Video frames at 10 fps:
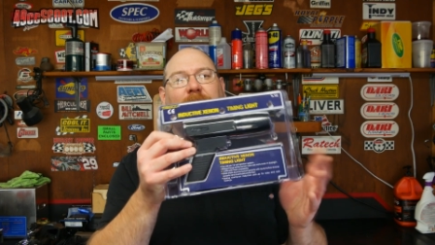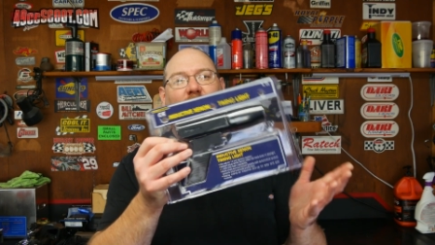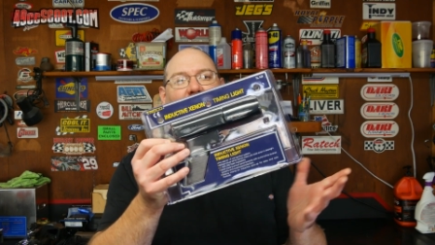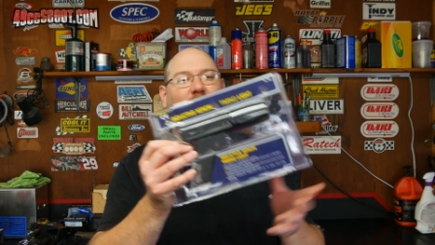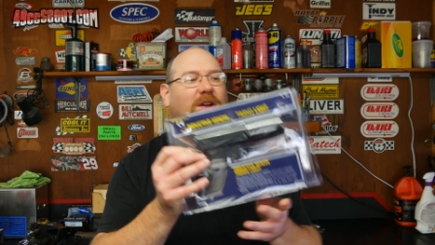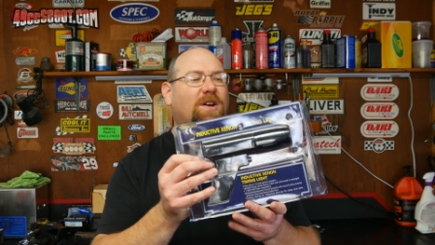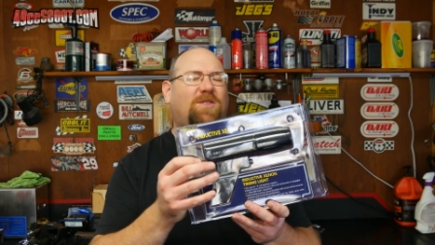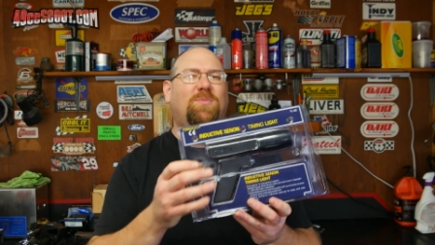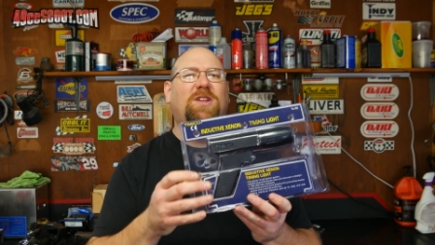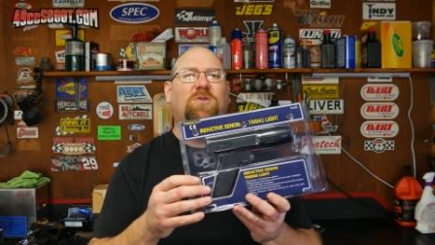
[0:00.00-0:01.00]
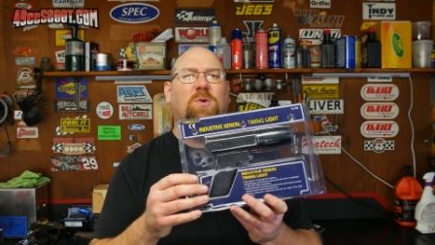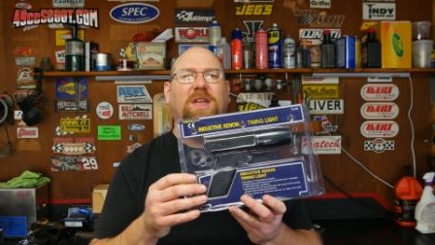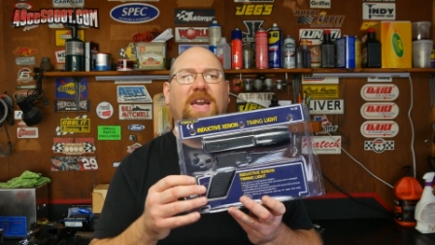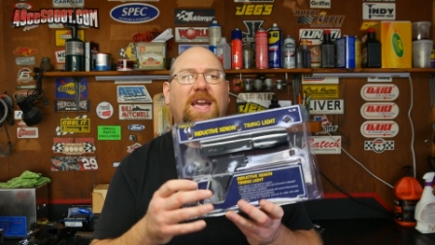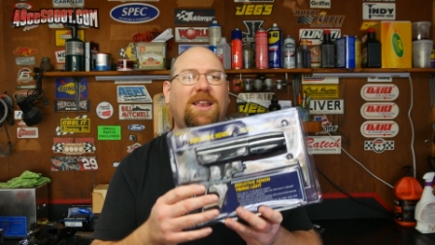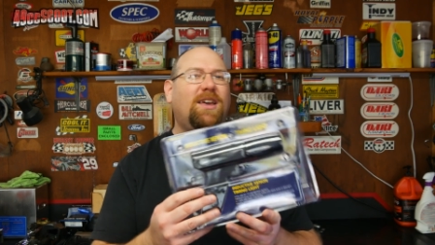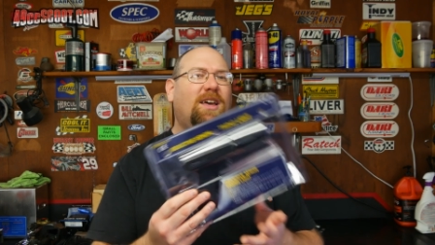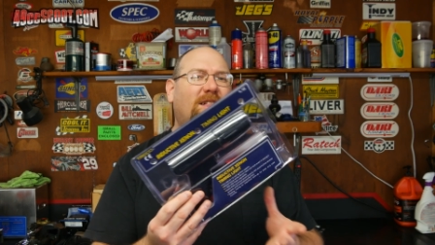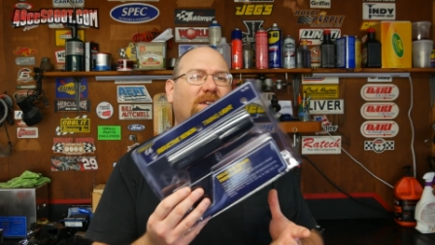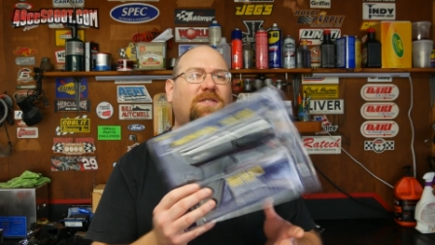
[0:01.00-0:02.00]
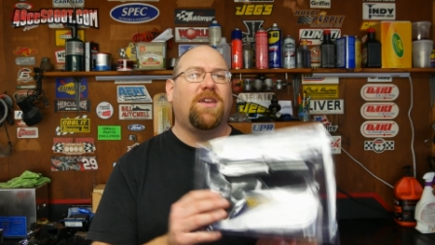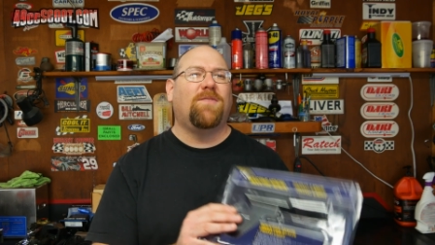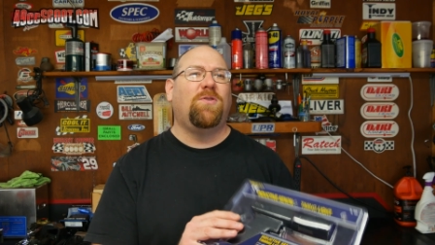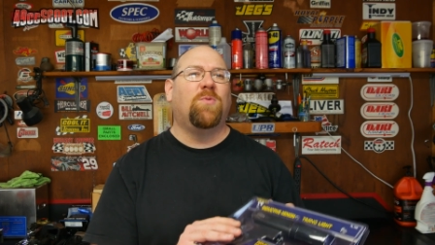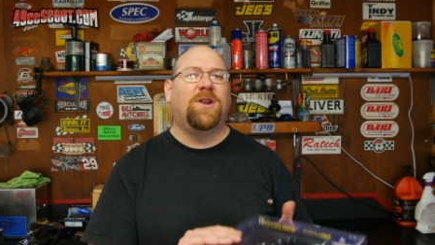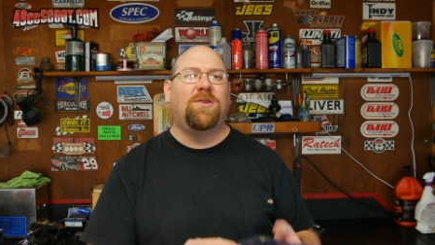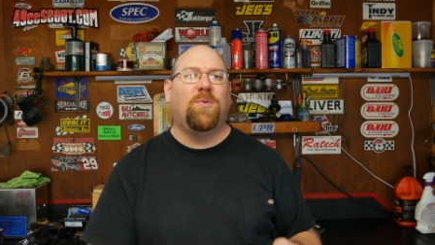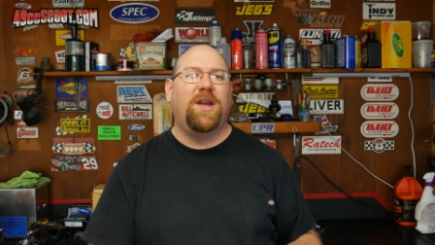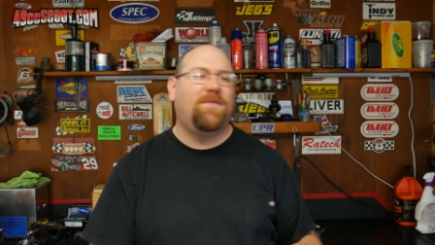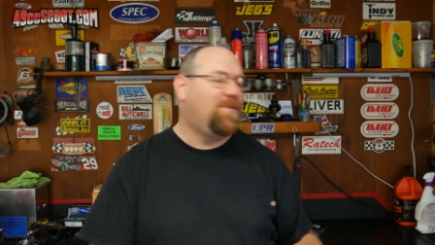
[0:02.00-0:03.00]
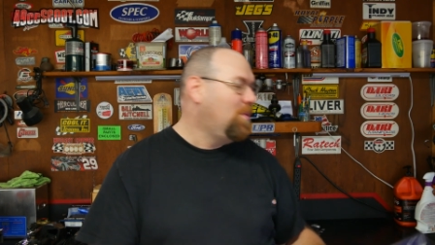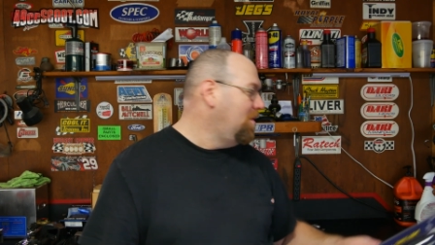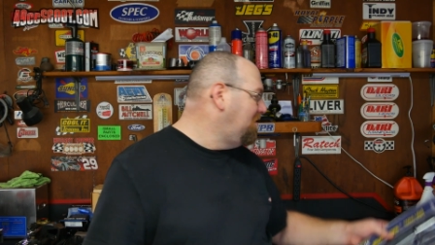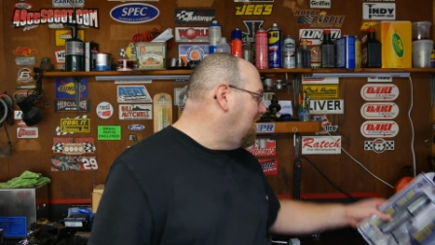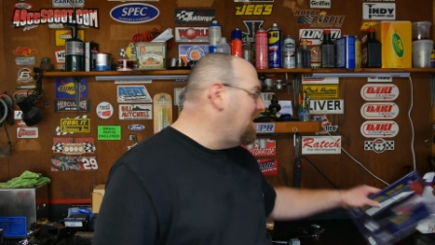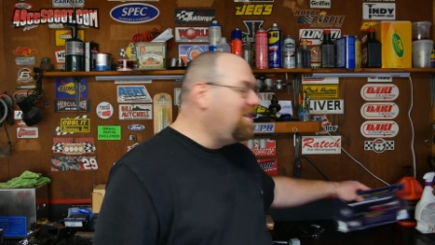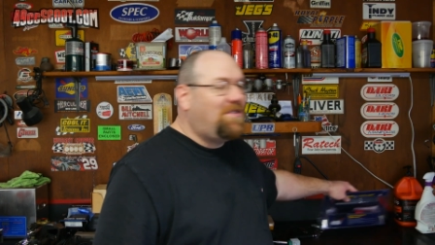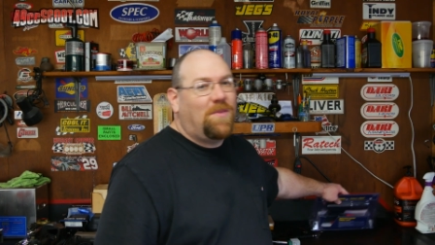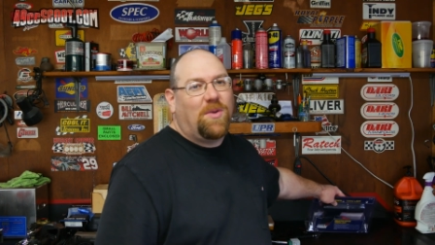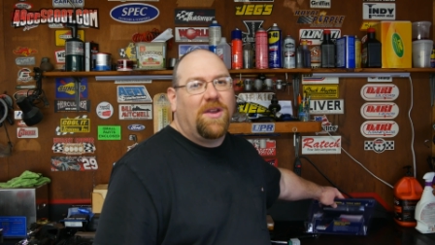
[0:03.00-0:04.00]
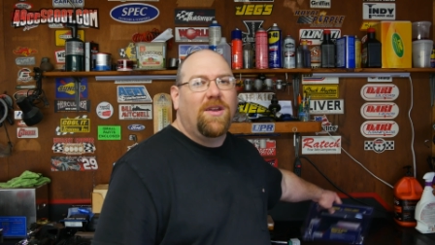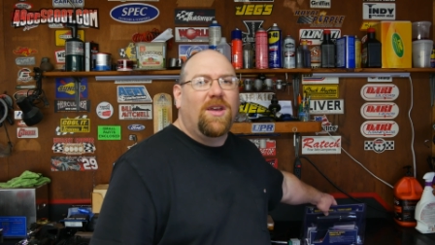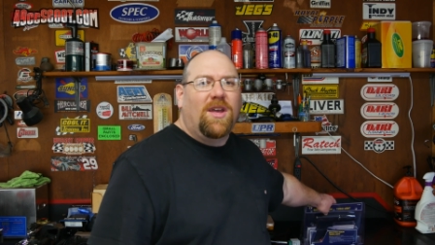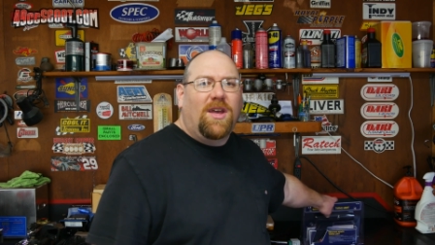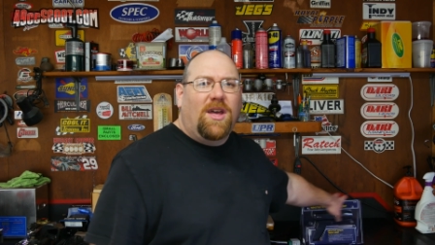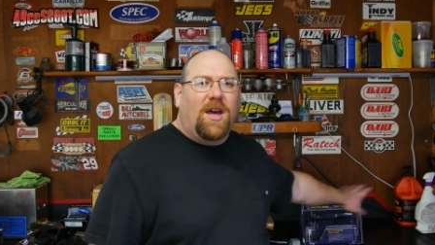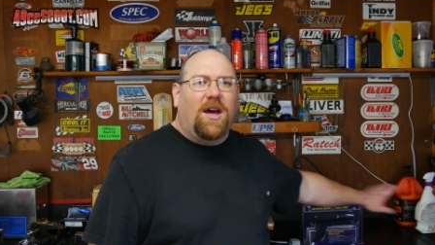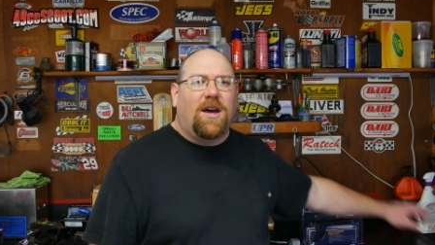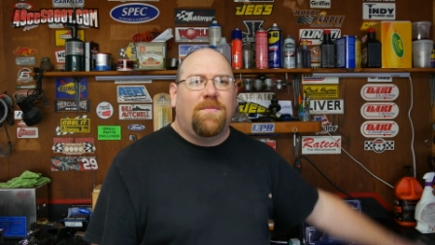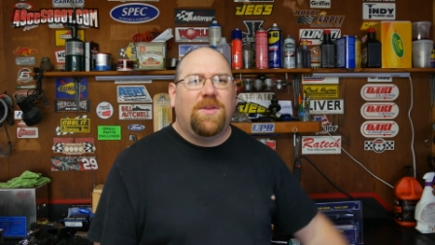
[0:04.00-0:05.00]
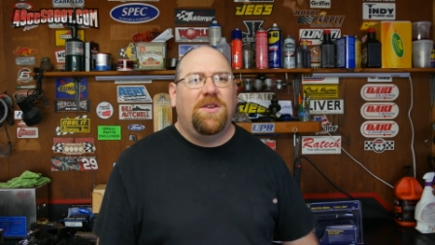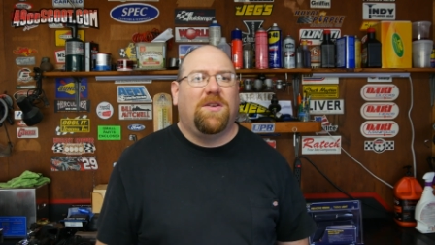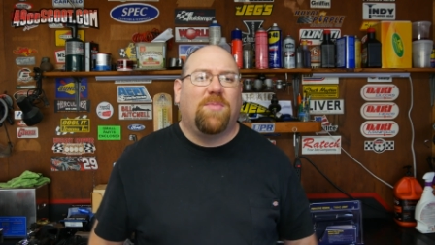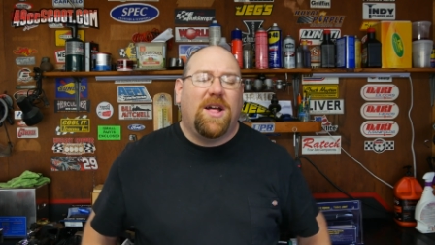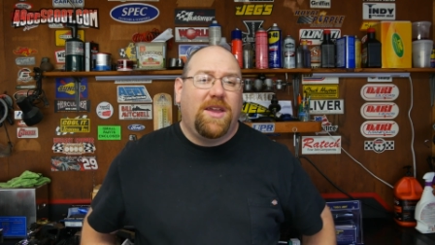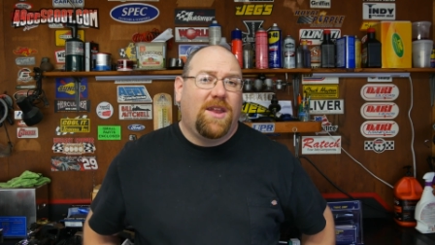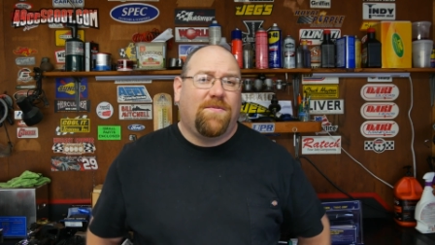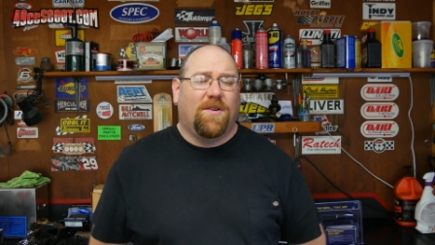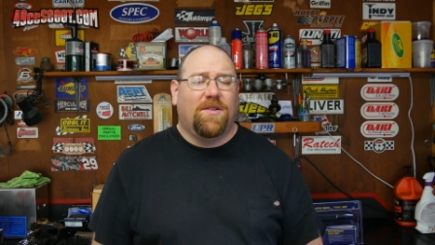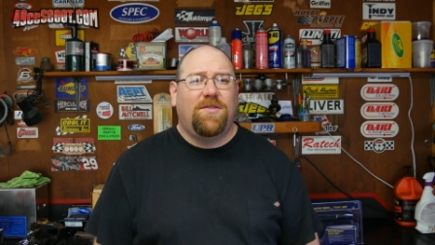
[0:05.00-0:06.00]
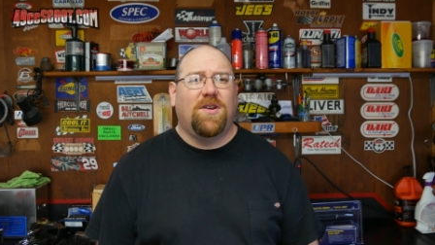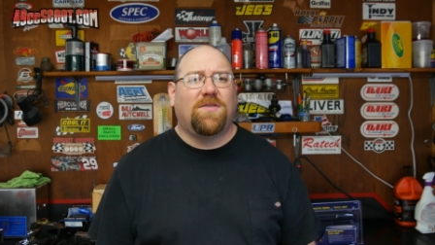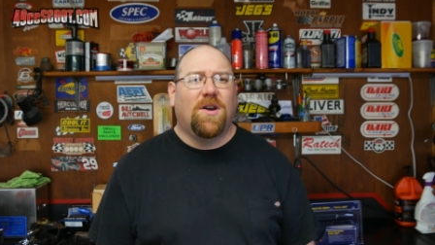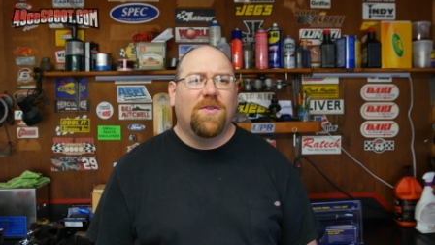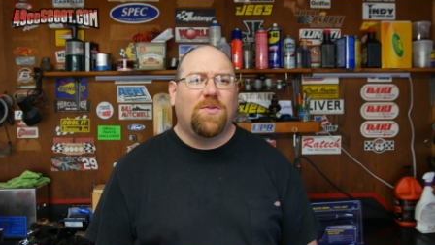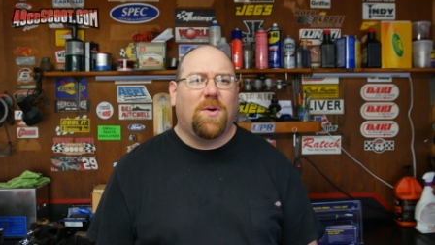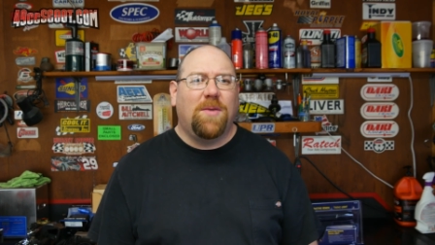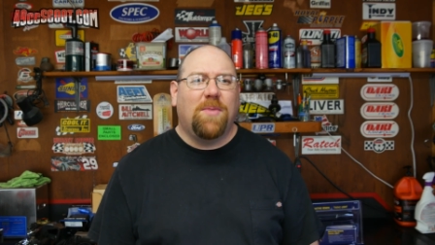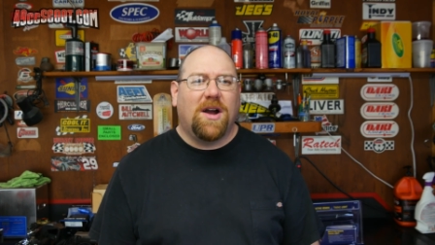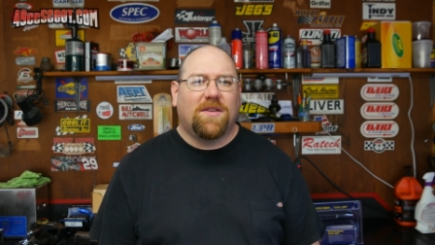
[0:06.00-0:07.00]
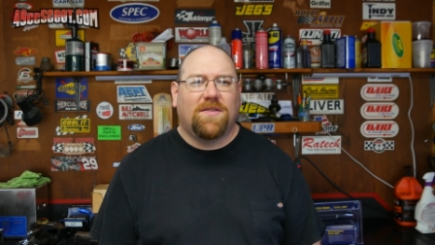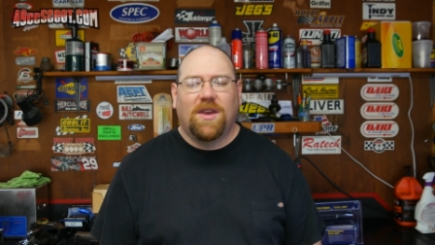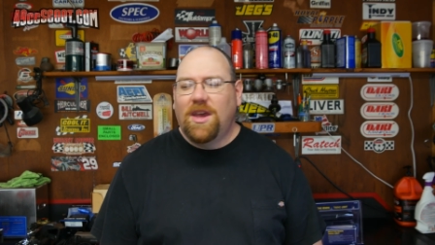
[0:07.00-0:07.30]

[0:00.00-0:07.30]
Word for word: Um, it cost me twenty-eight dollars. Looks like if you wanted to wait for China shipping, um, then you could probably get it for just over twenty bucks.